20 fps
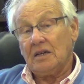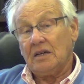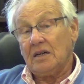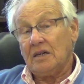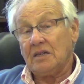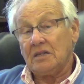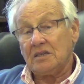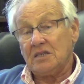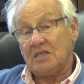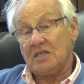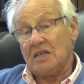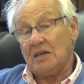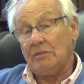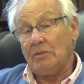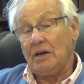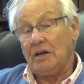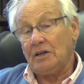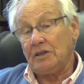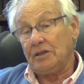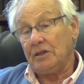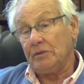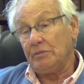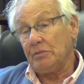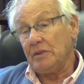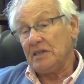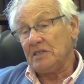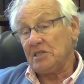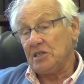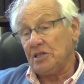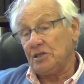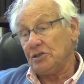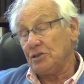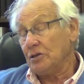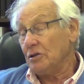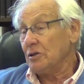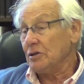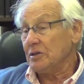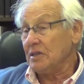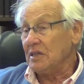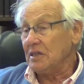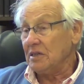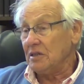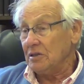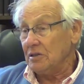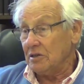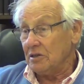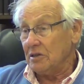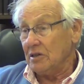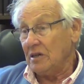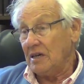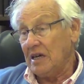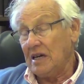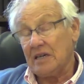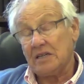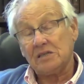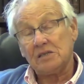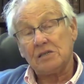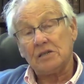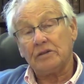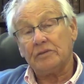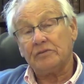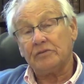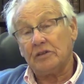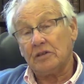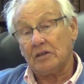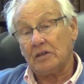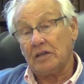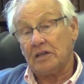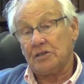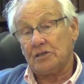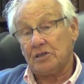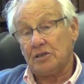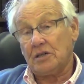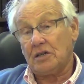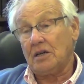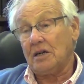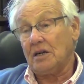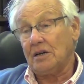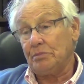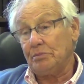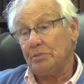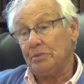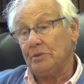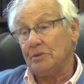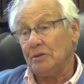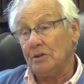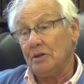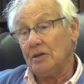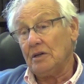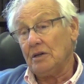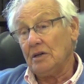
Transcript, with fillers: and somehow the message got into the hands of the Gestapo.